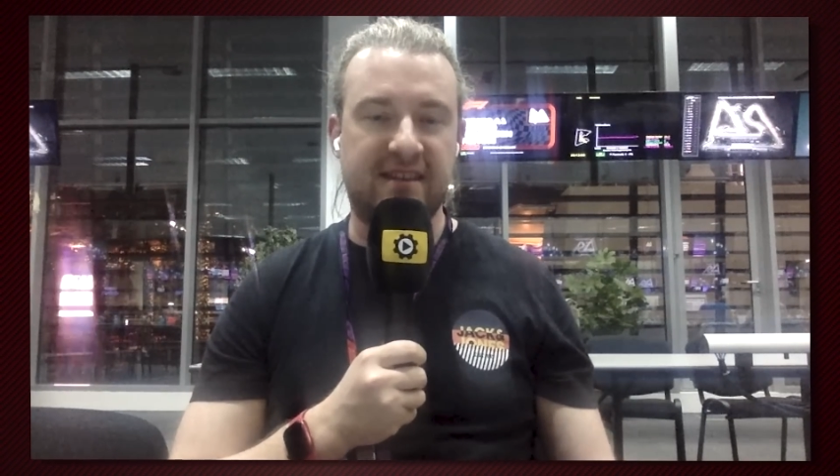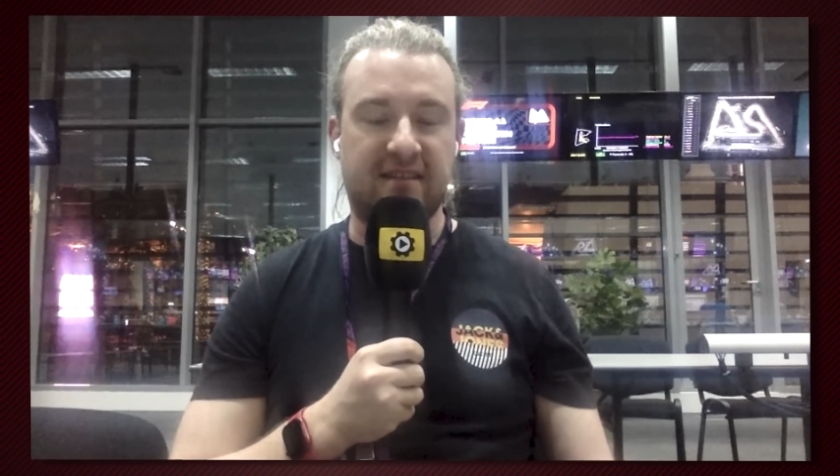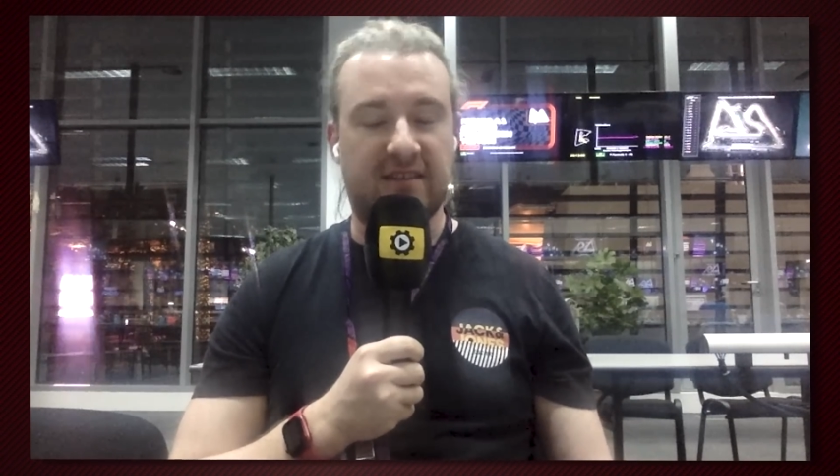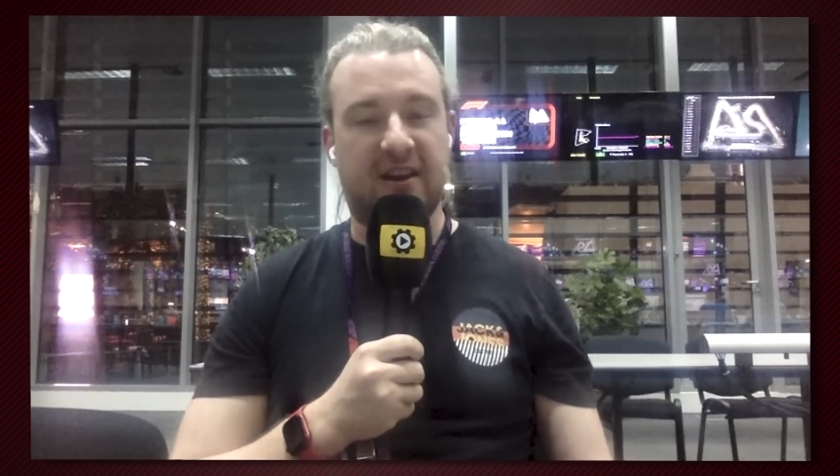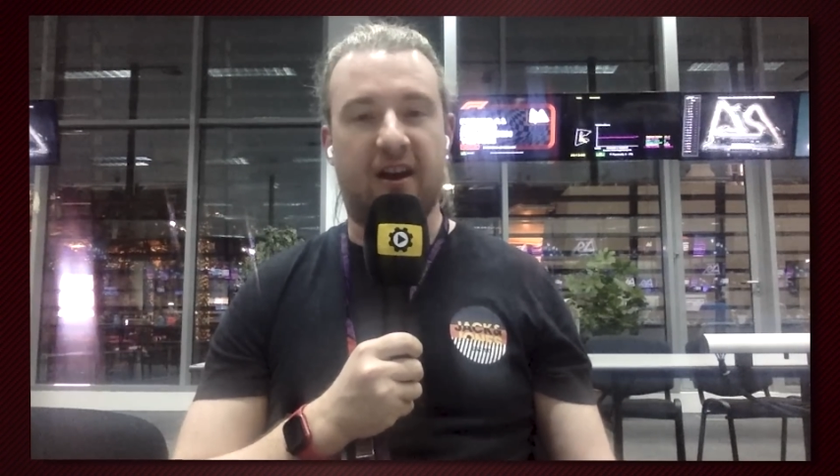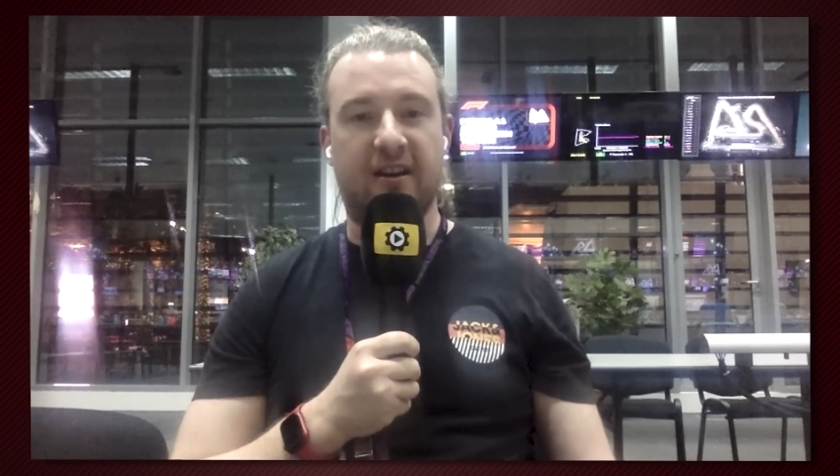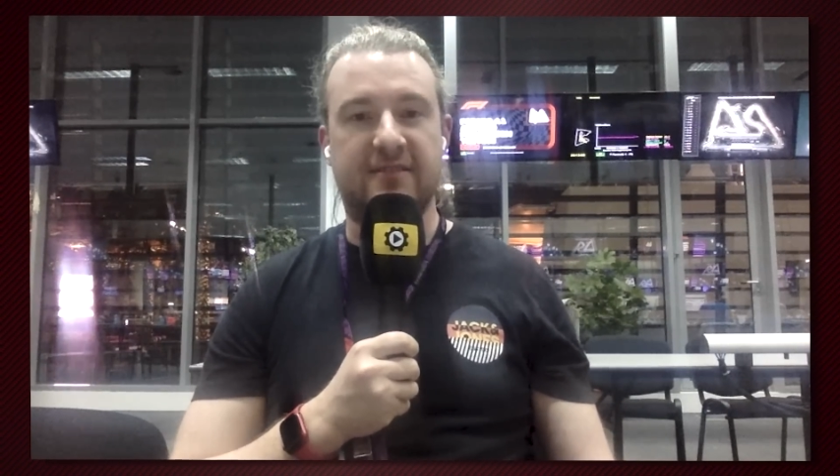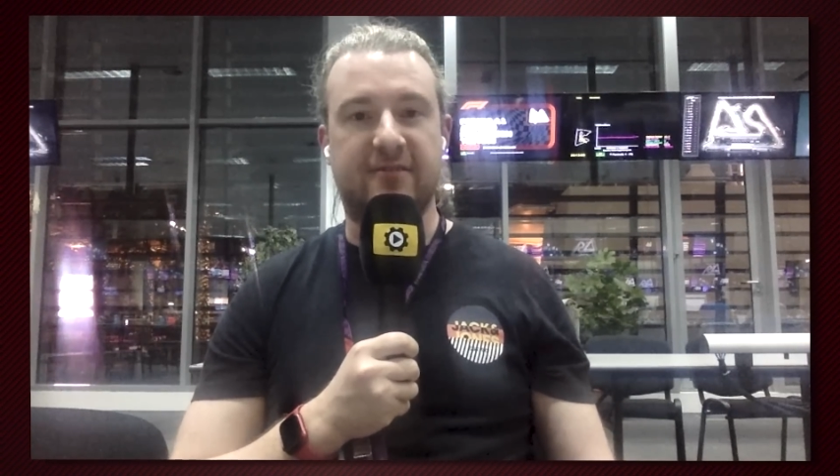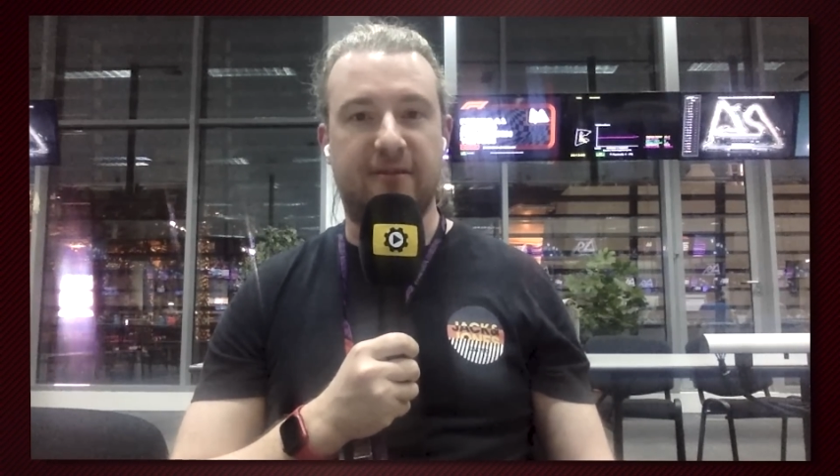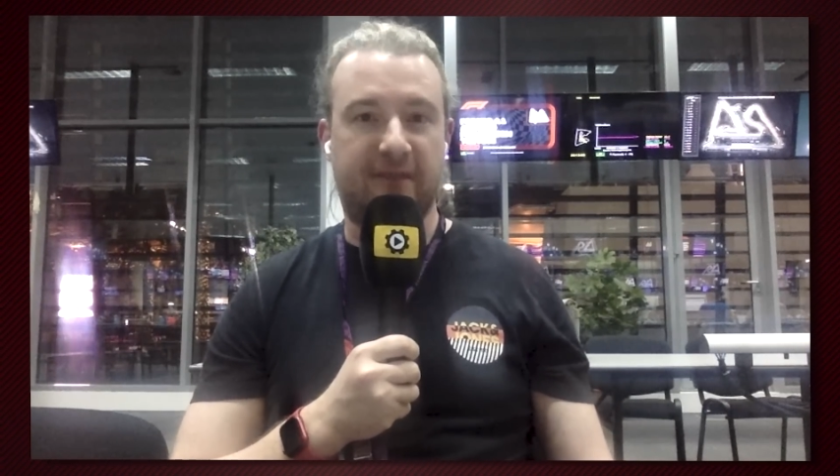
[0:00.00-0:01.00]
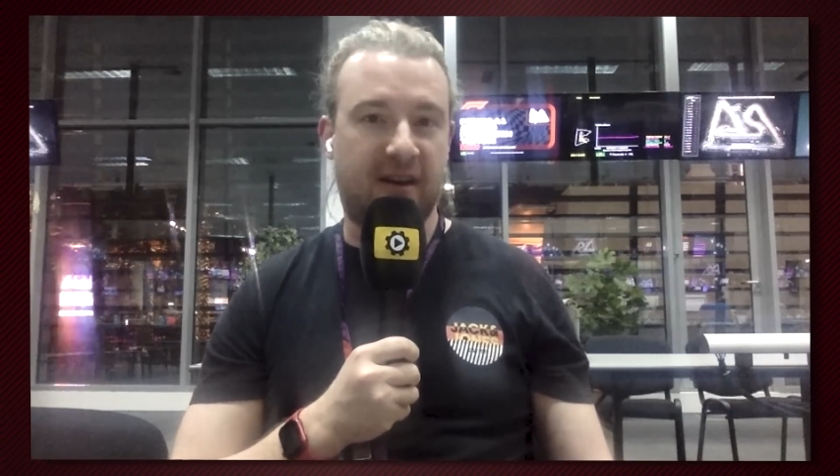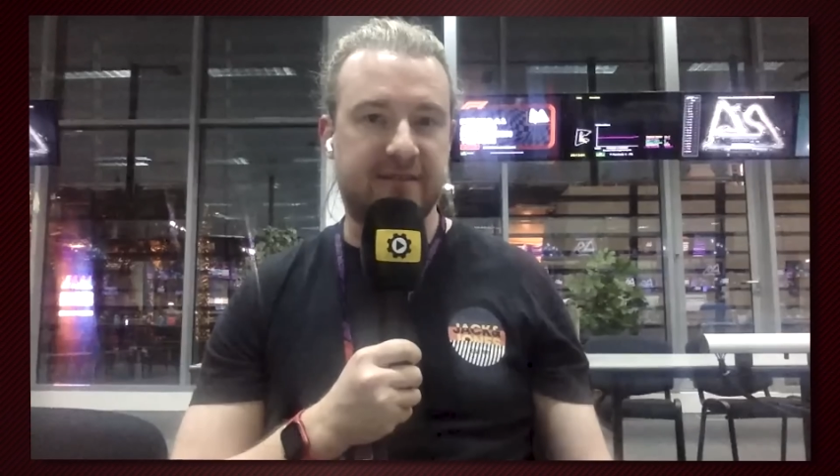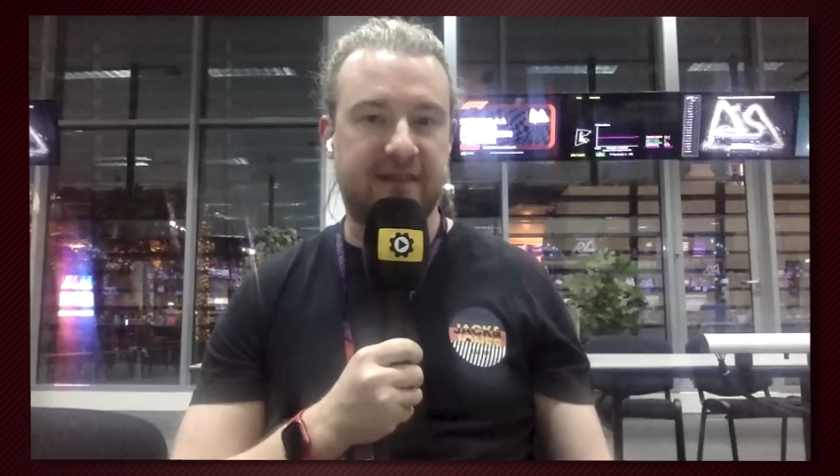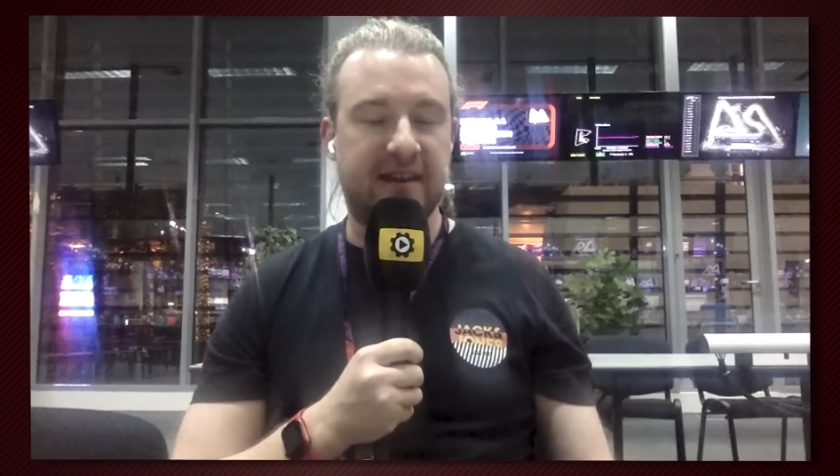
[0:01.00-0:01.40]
in that the car looks very fast.